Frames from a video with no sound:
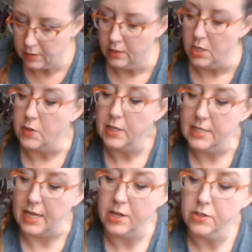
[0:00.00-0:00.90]
You could
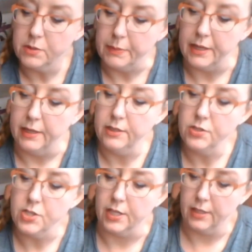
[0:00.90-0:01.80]
take your
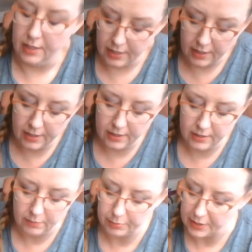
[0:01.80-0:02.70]
sponge and
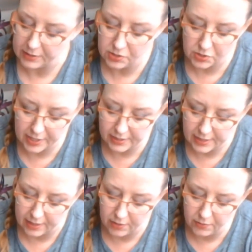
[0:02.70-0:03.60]
press straight
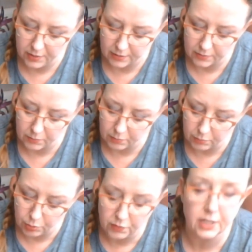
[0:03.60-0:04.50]
down and
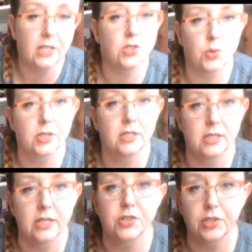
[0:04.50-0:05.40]
move it in towards the
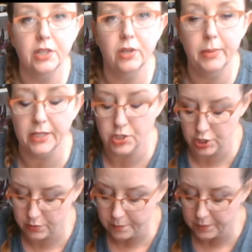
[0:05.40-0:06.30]
center a little bit
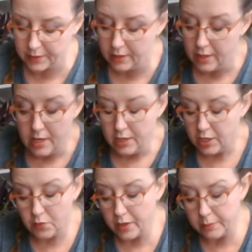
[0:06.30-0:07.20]
too. You
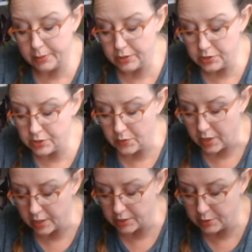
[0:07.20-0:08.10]
don't want to push so
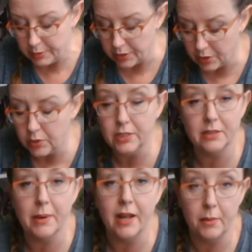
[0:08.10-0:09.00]
hard you put a hole in the
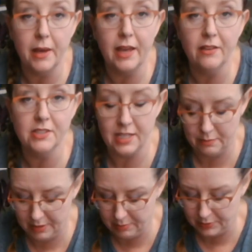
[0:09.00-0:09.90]
bottom. I have seen
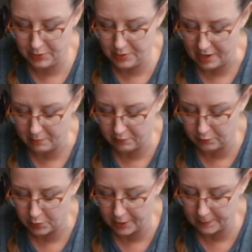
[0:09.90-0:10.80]
people do that
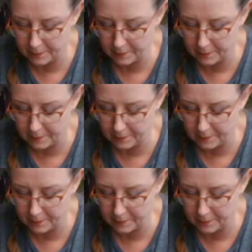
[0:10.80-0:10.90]
before.